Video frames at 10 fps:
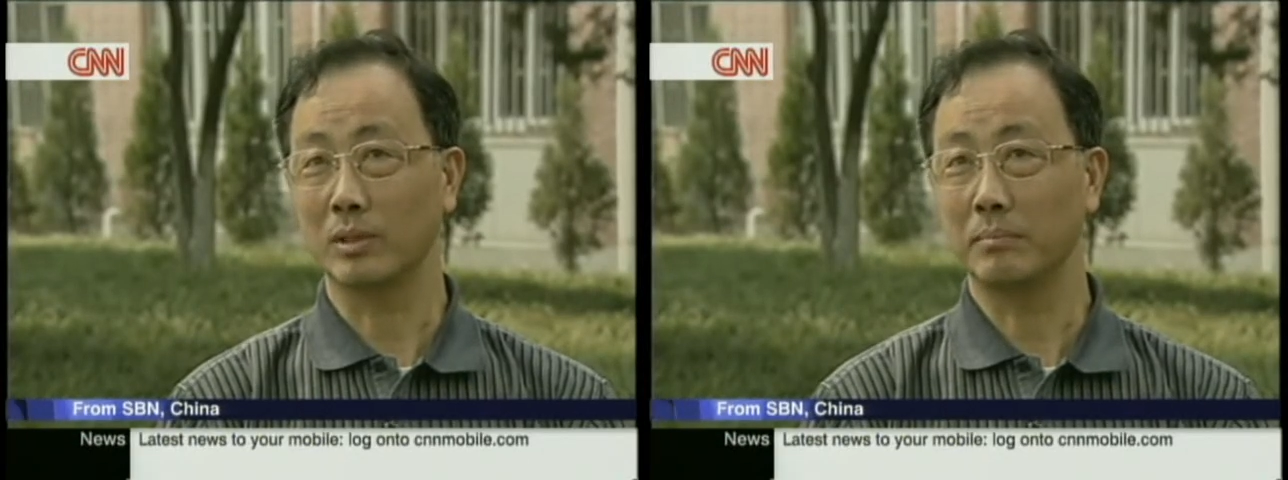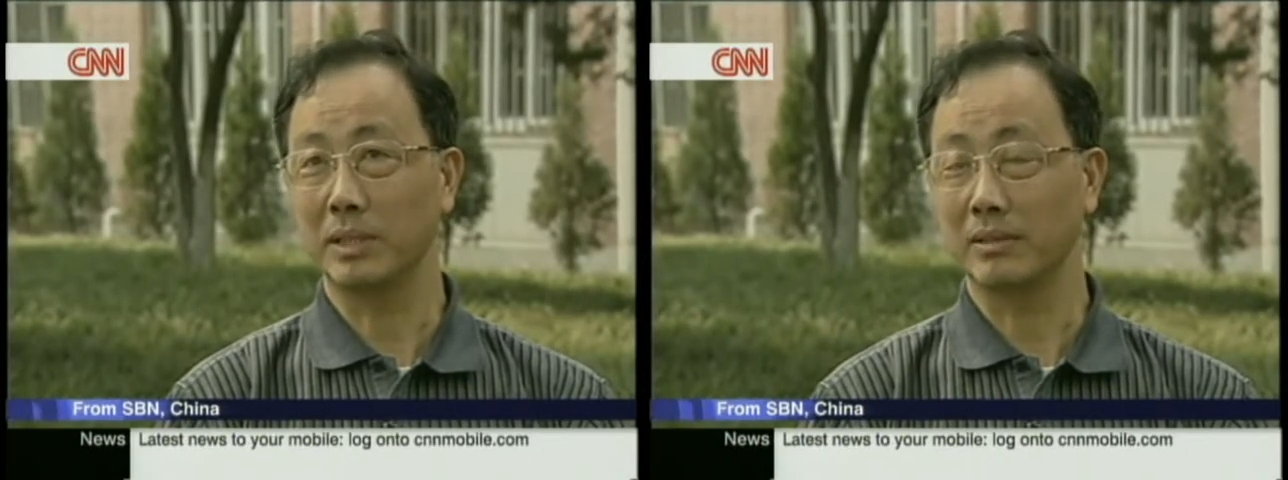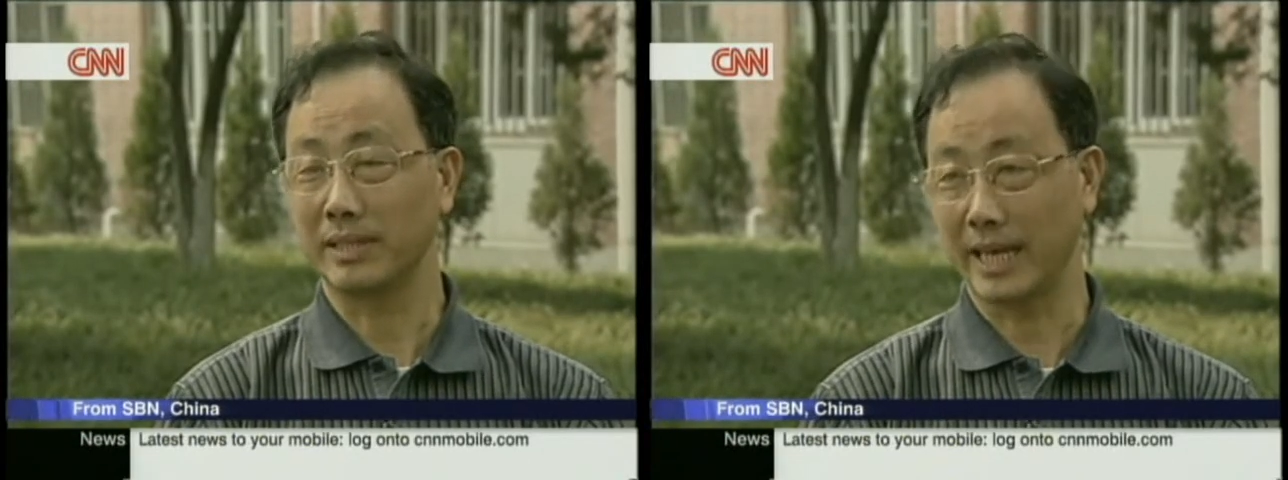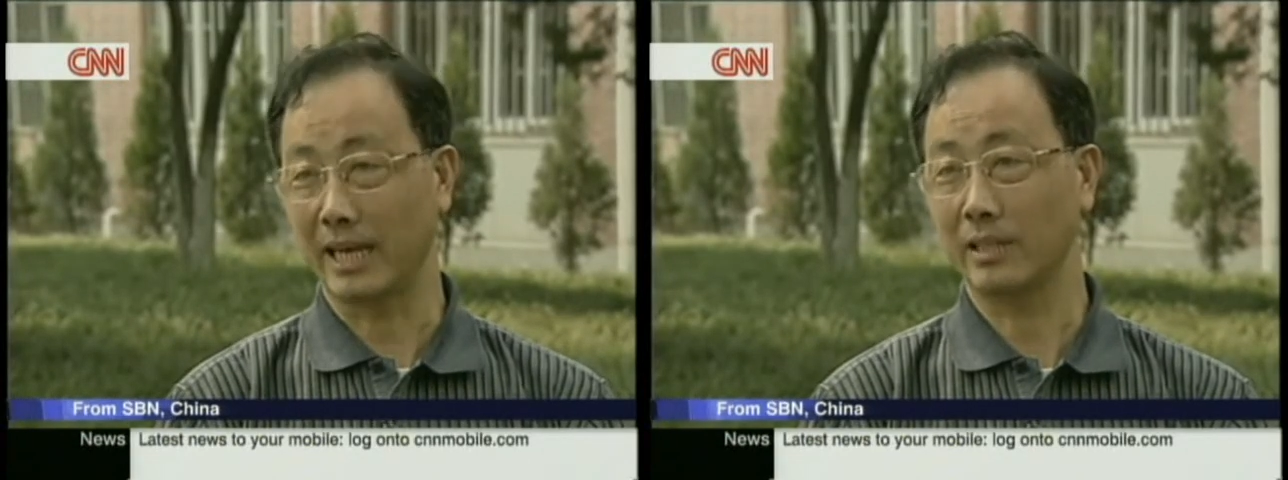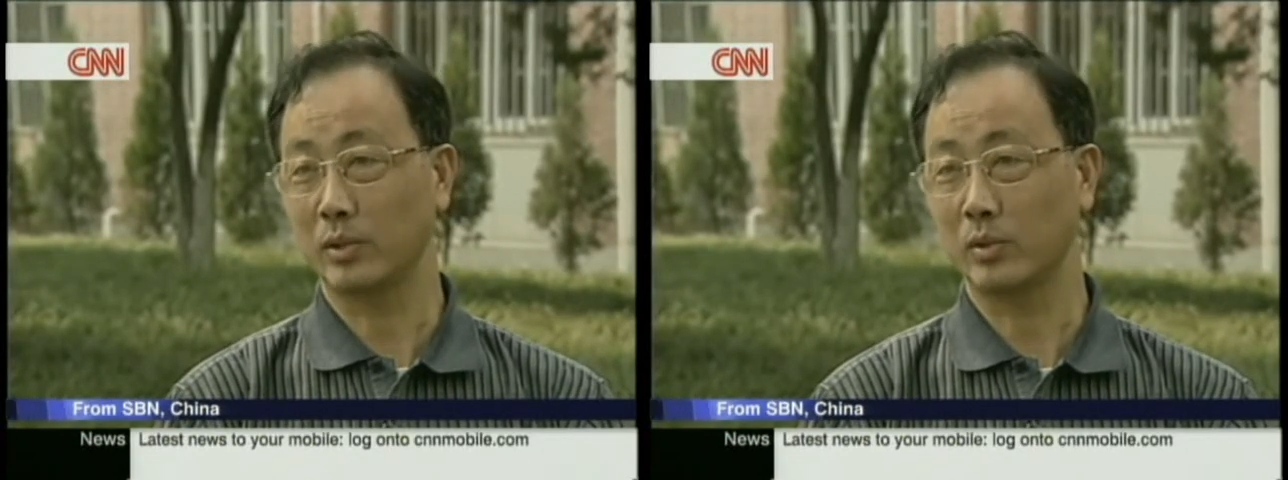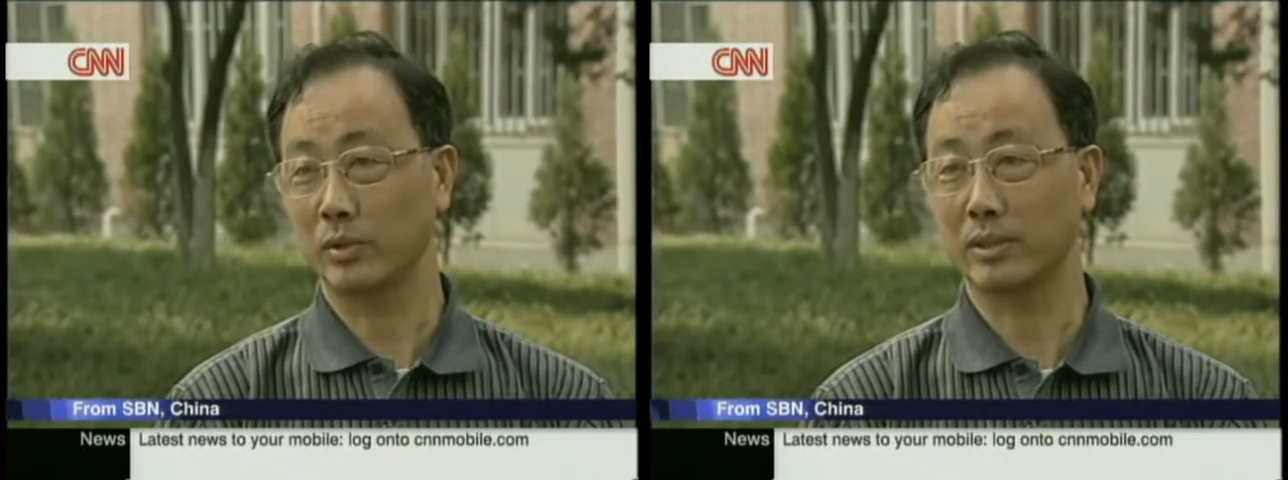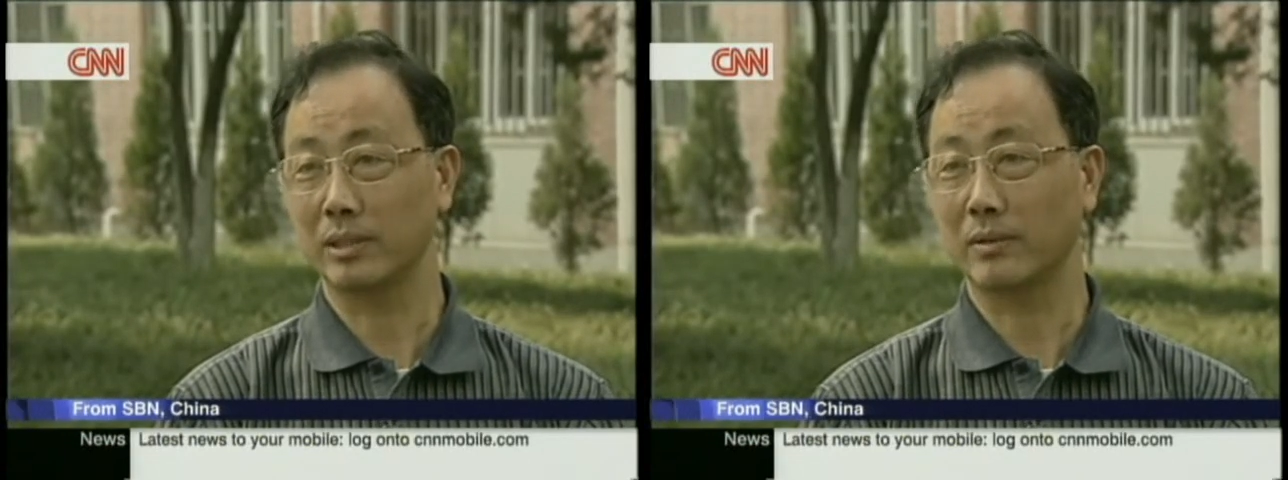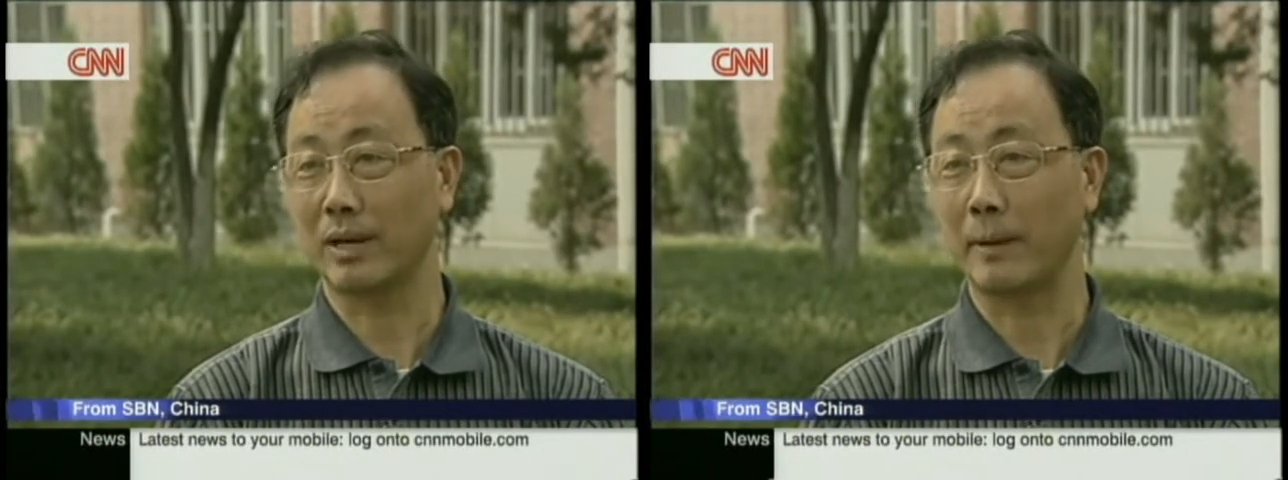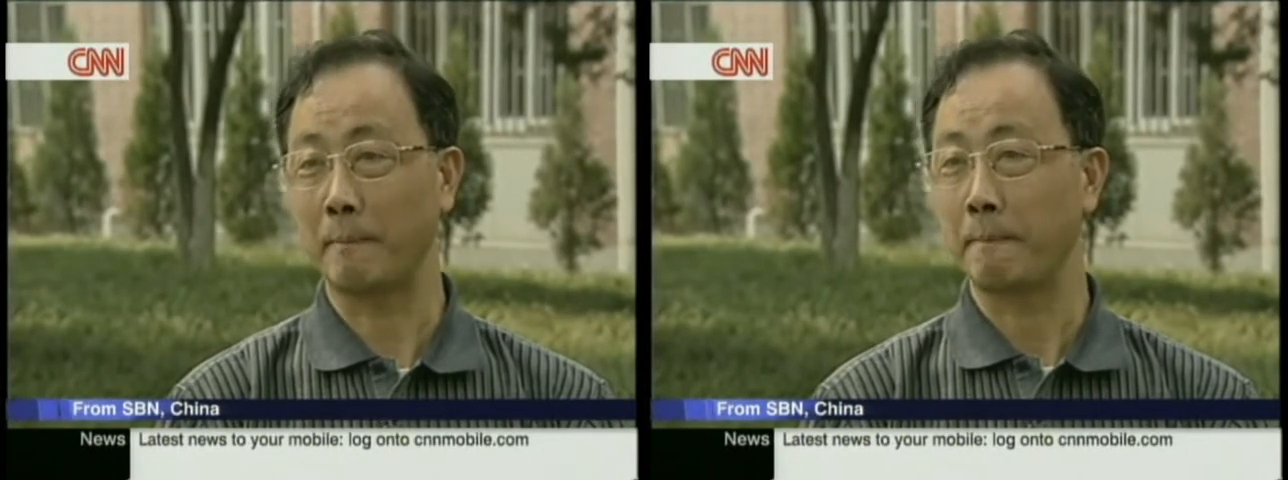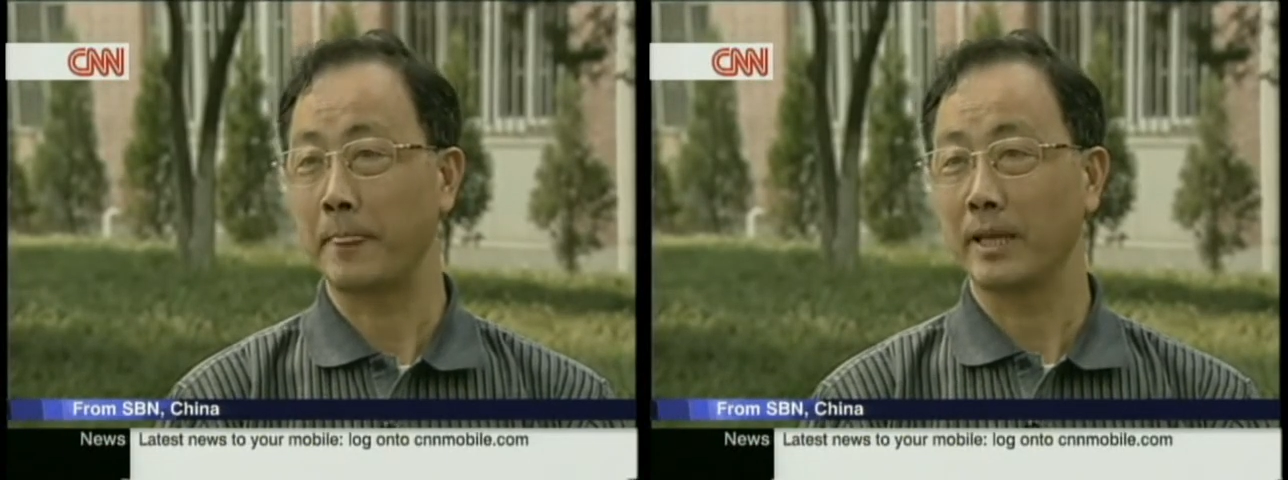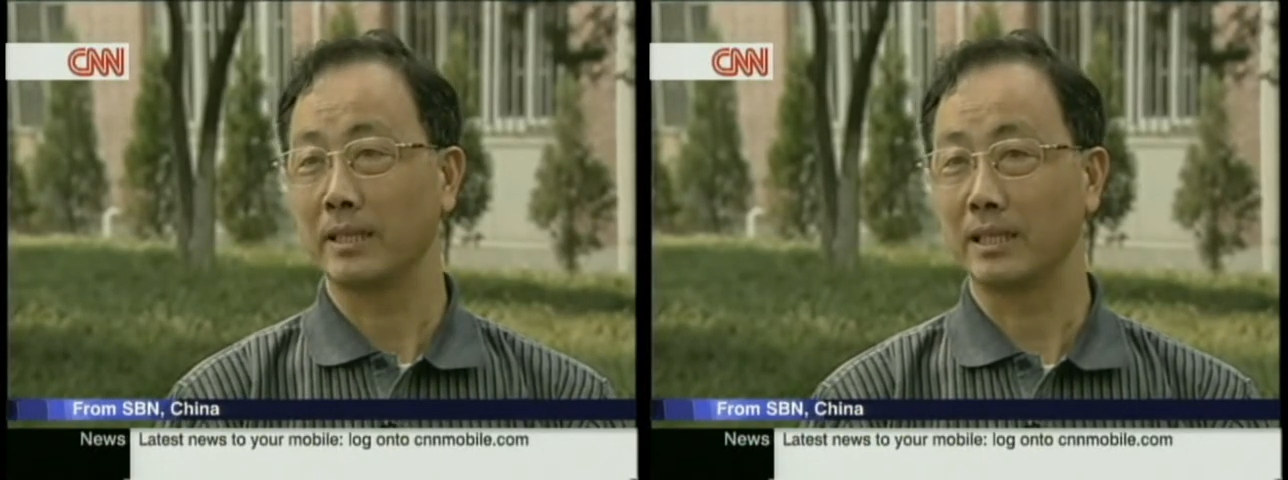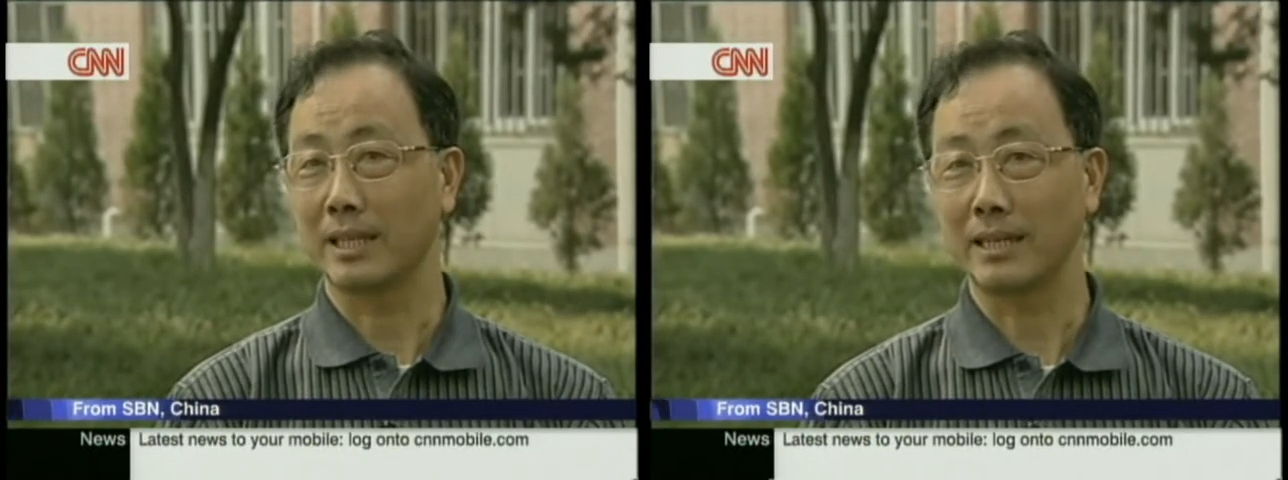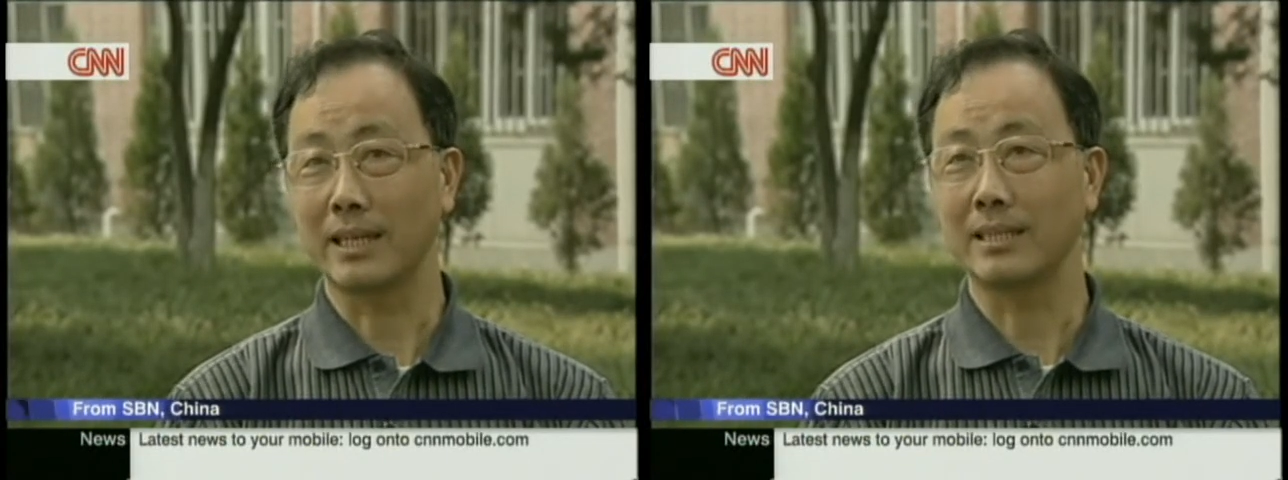So it won't be effective for tobacco control if